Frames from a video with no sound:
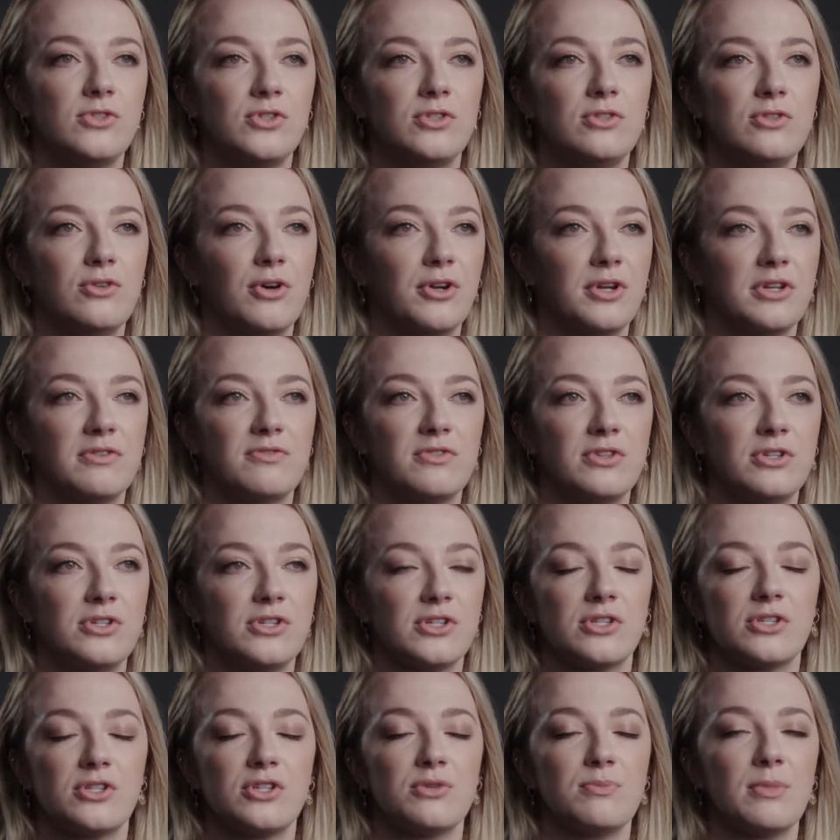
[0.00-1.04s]
Not even
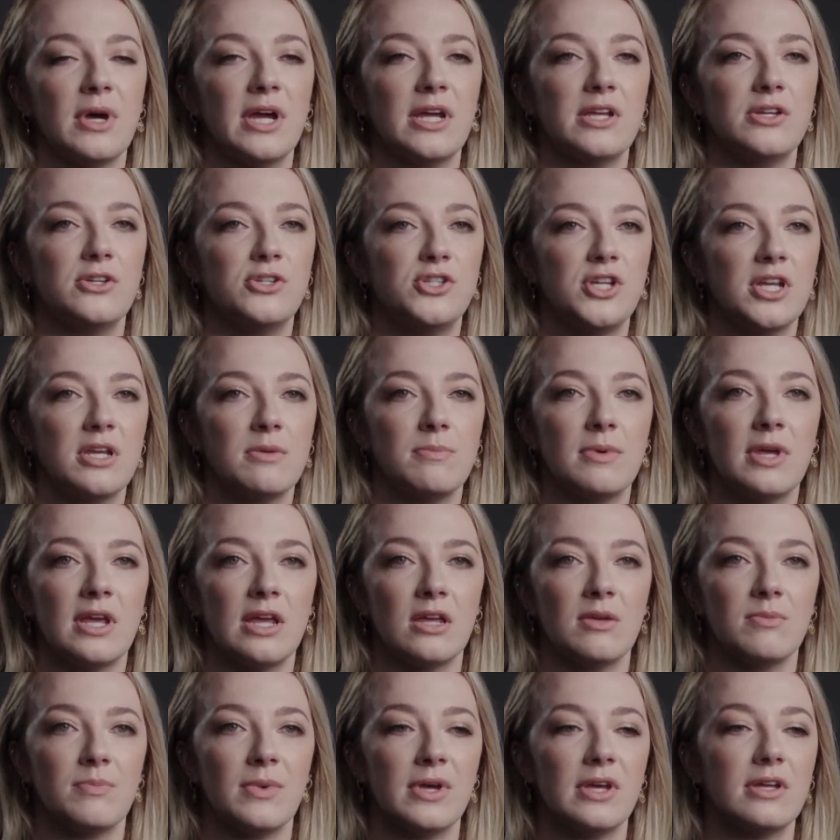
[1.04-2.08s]
just to my
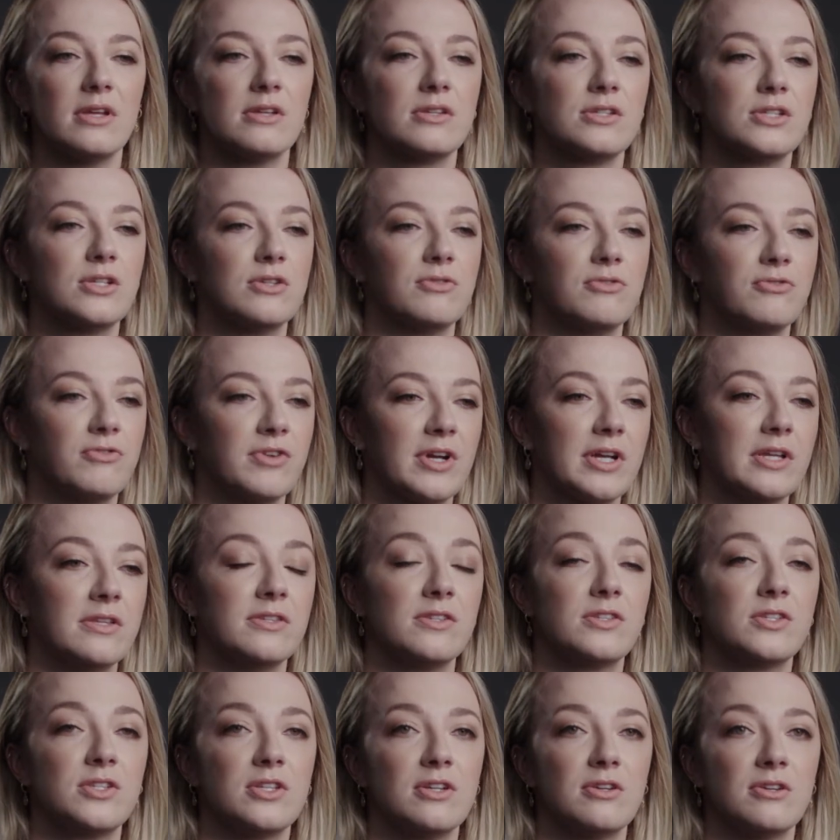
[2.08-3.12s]
GP, but to
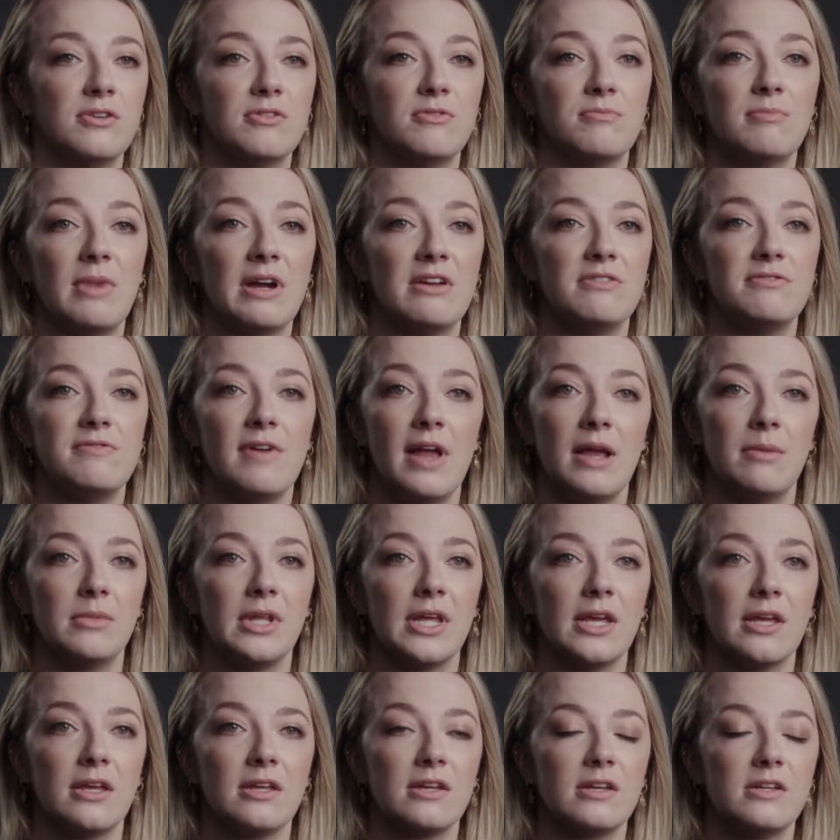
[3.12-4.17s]
friends, to my
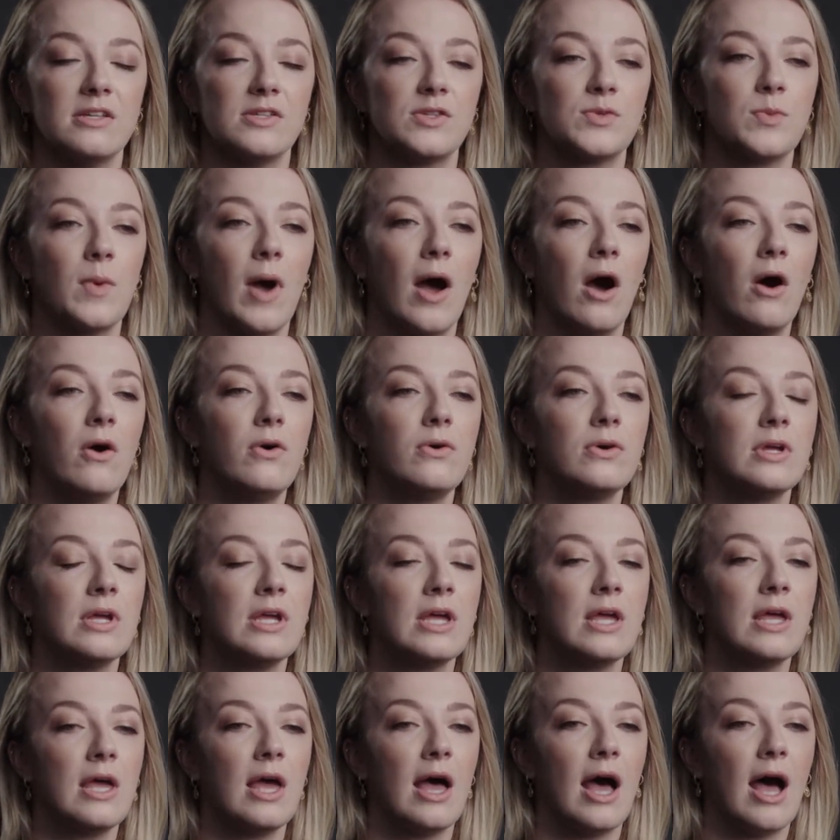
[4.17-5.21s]
family as well,
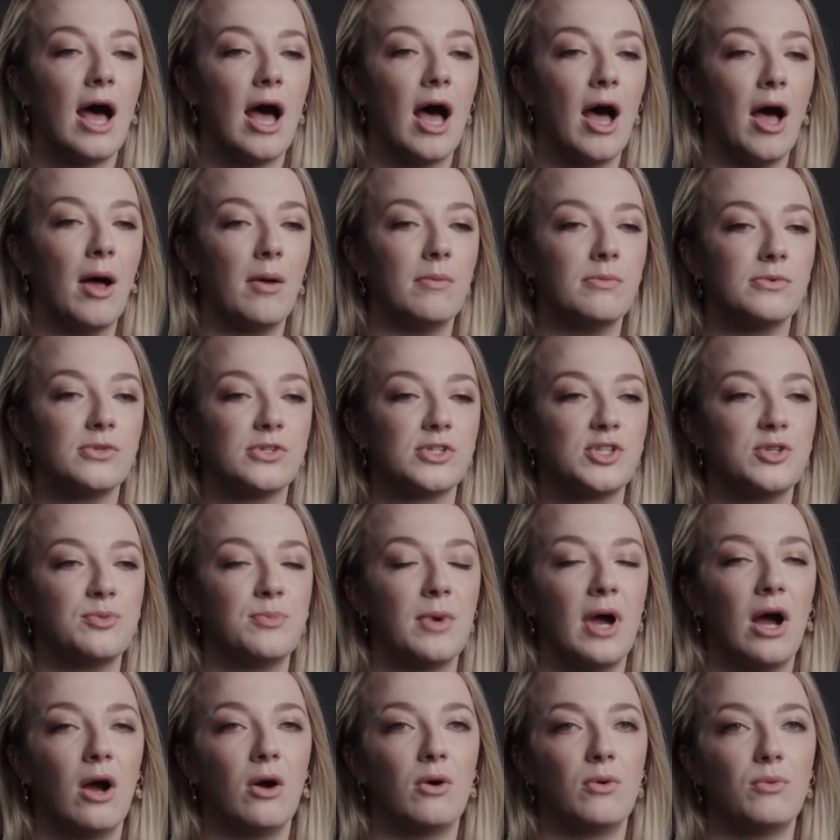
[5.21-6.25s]
just
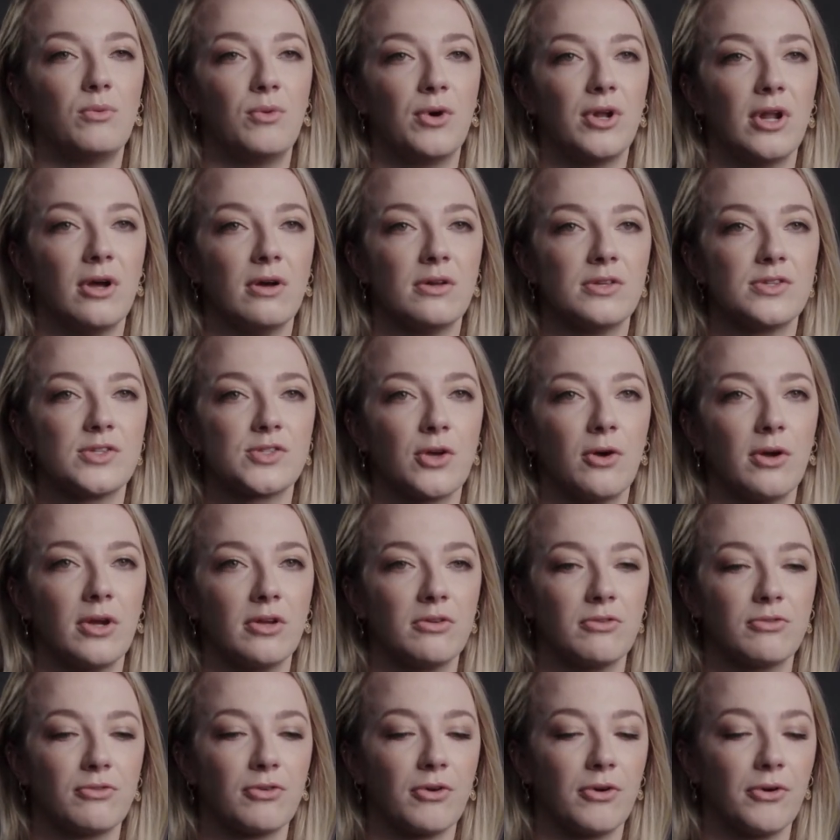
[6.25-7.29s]
about what I was
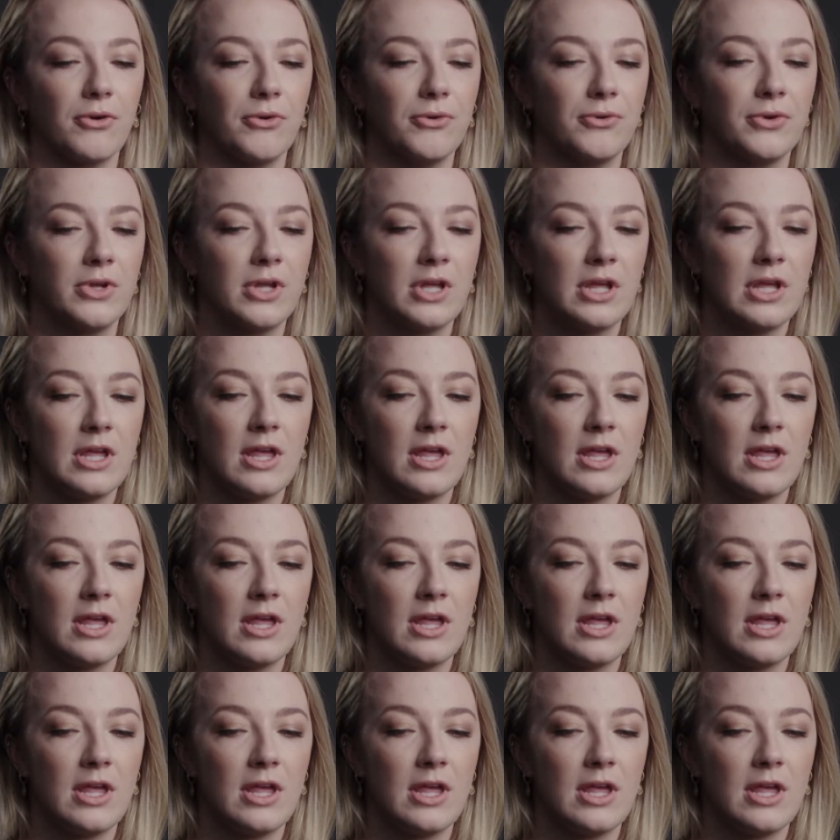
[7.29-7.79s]
going through.